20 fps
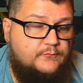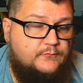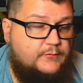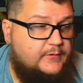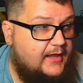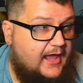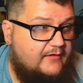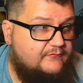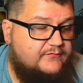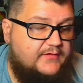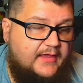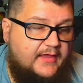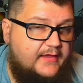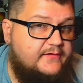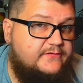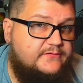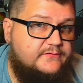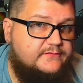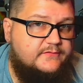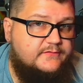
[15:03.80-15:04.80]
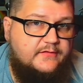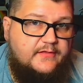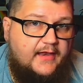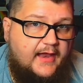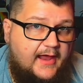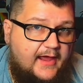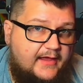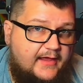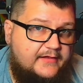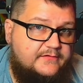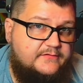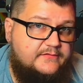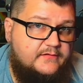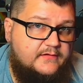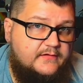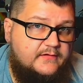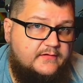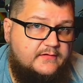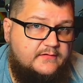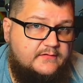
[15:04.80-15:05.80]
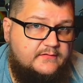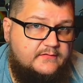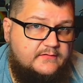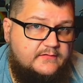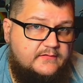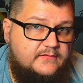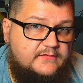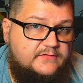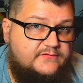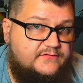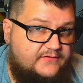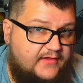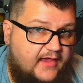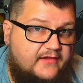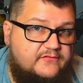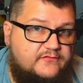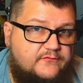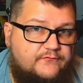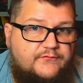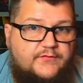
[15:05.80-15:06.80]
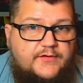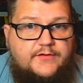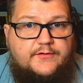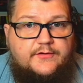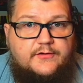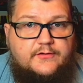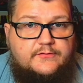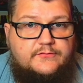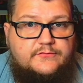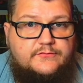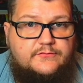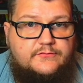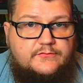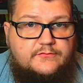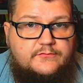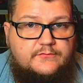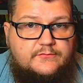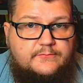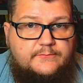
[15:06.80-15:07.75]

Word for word: We have cases of that. Sex offenders.